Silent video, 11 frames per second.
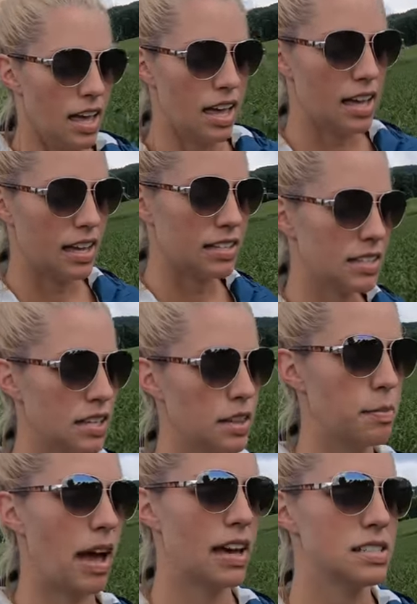And the
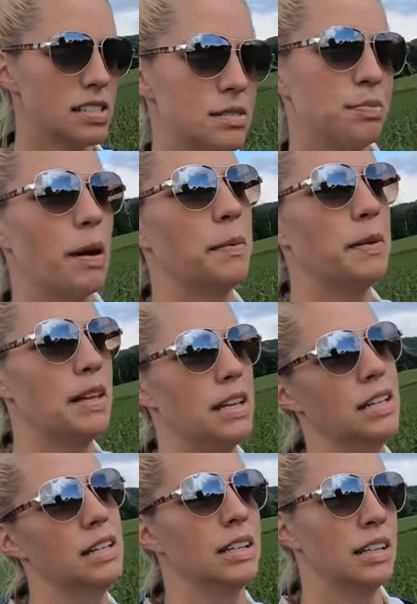past probably
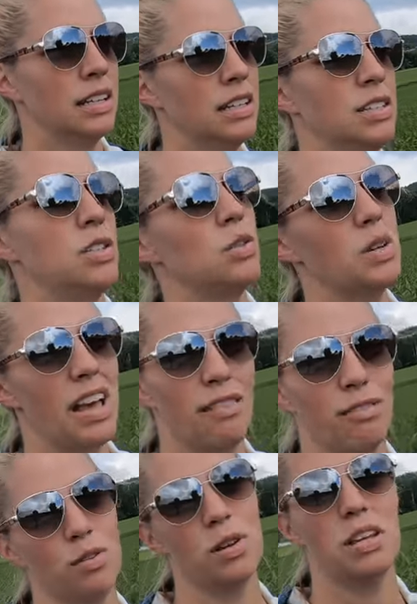two and a half,
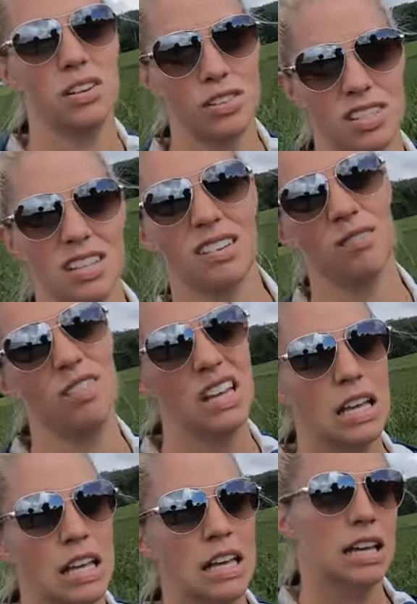three years have
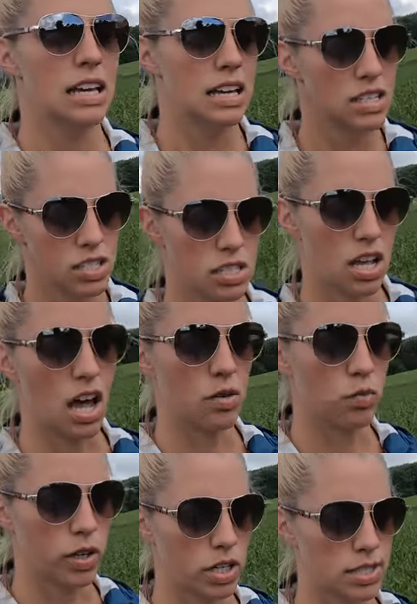it's just
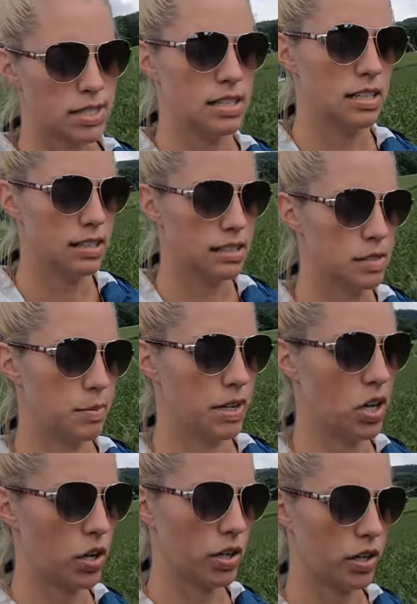gotten worse. It's been
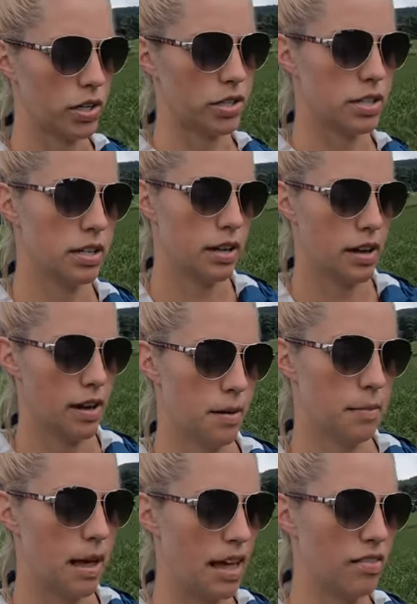hard.
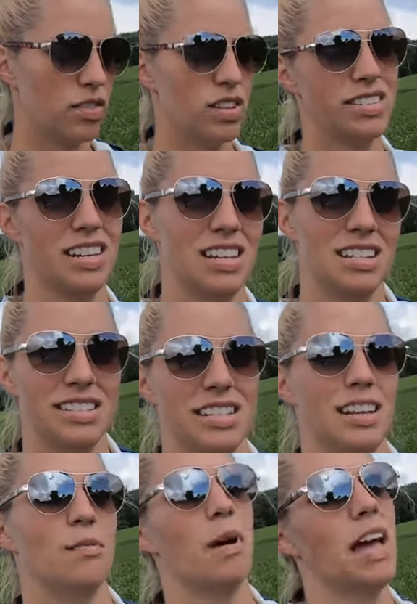Um, I have good days and
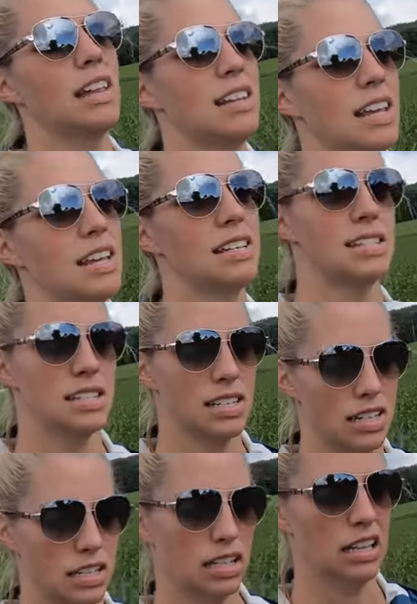I have bad days,
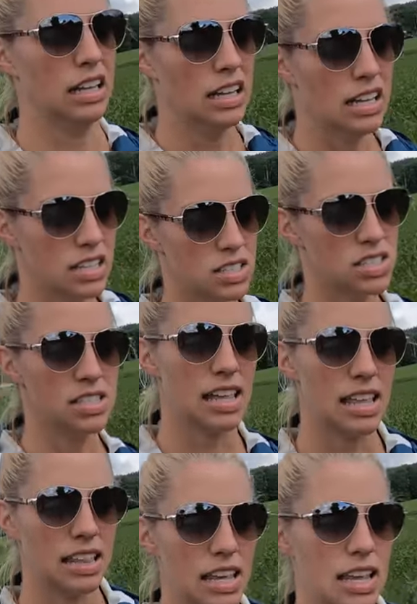and just
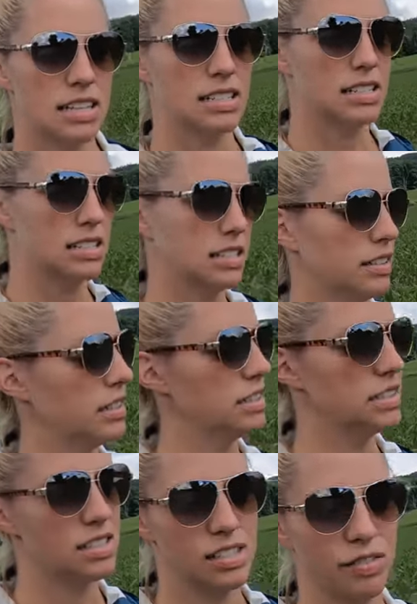lately it's
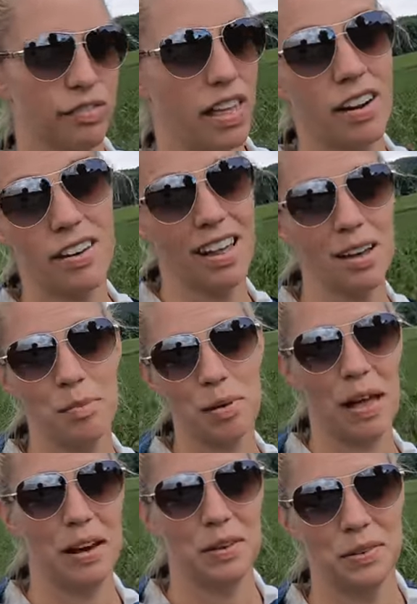it's just flared up.
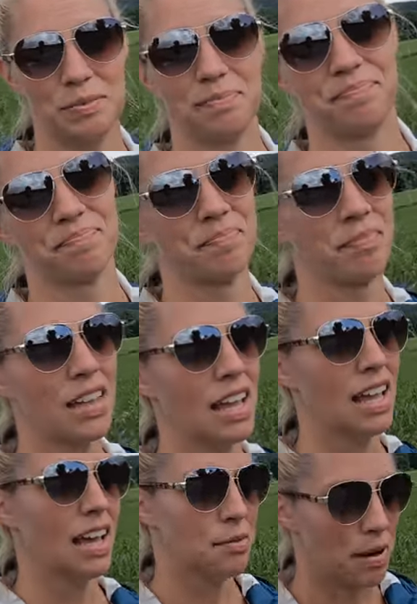I don't.
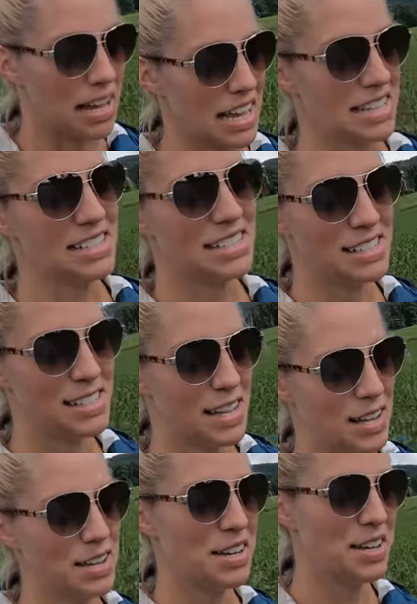My guess is
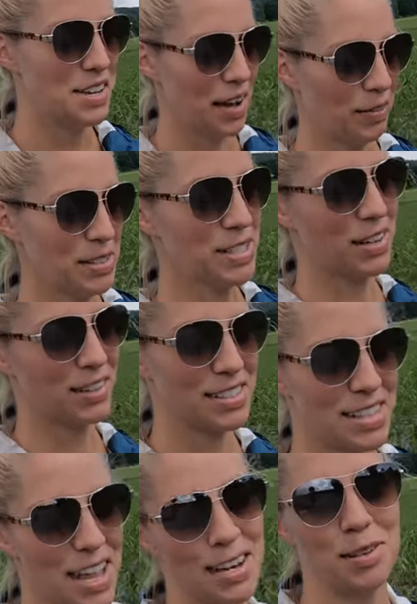that I was all
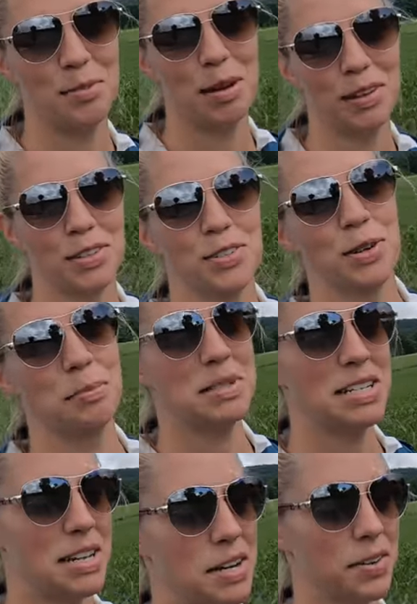excited about our trip
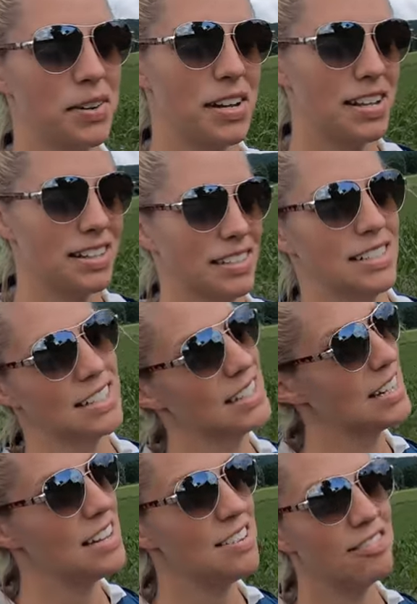to Erie, and I
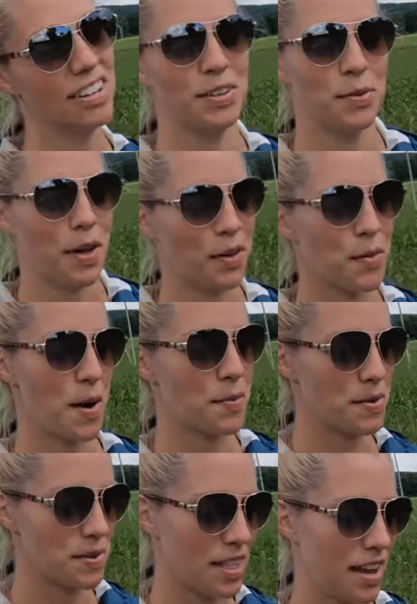didn't eat very well while
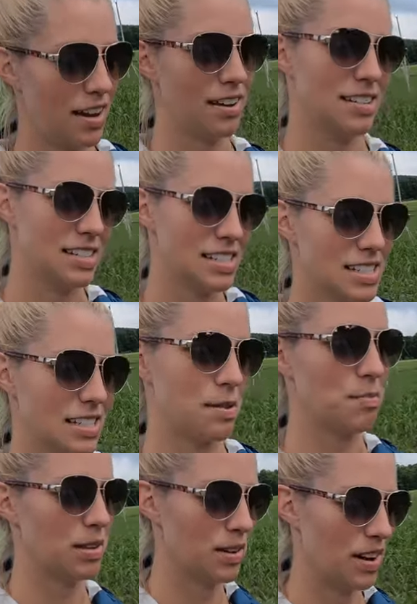we were there. Didn't
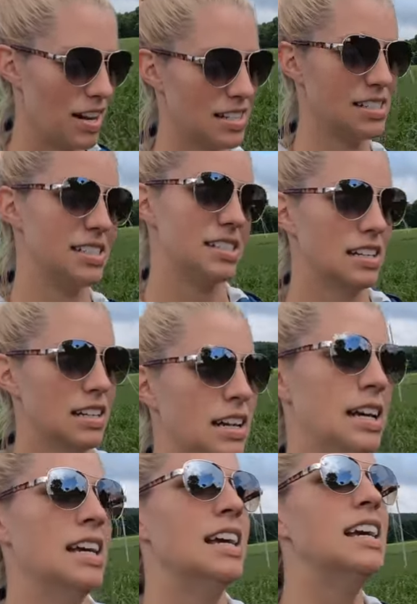sleep the greatest, and
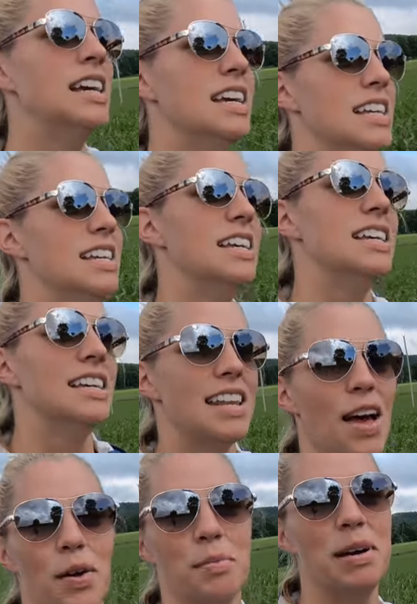
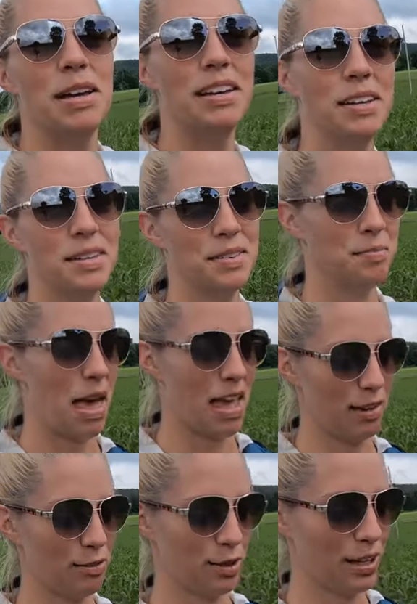now I'm
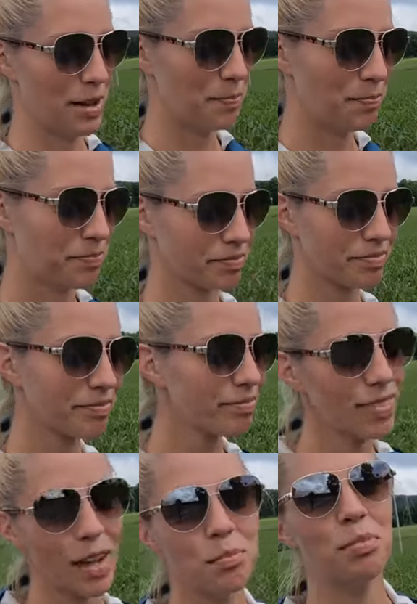paying for it,
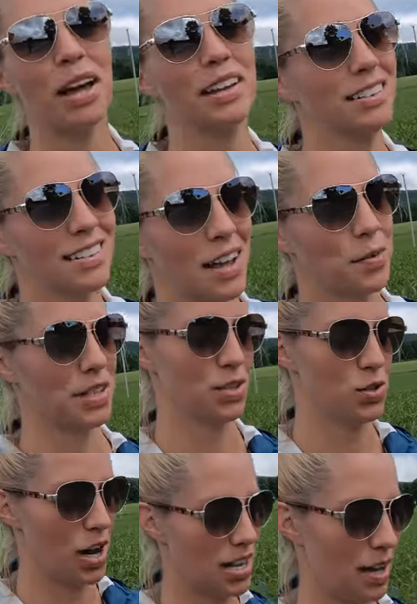but I wouldn't
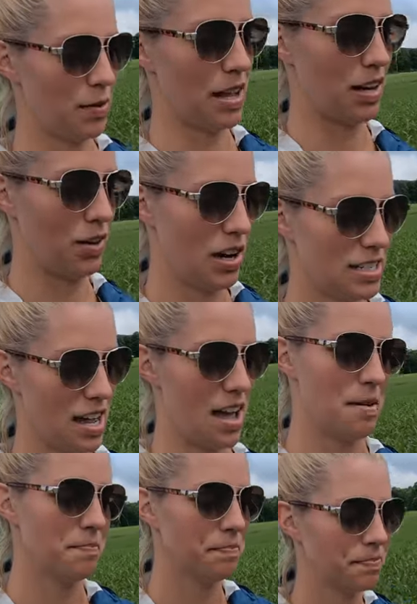trade that. We had a great
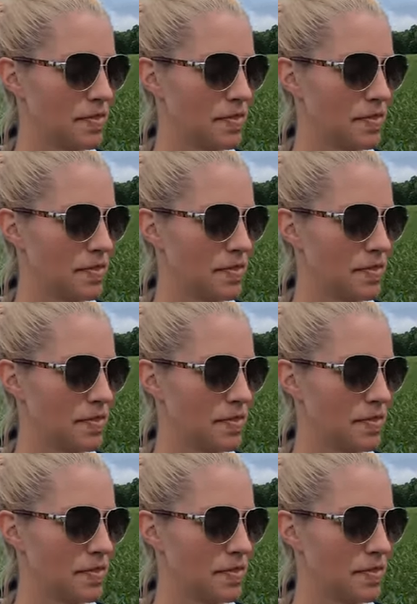time.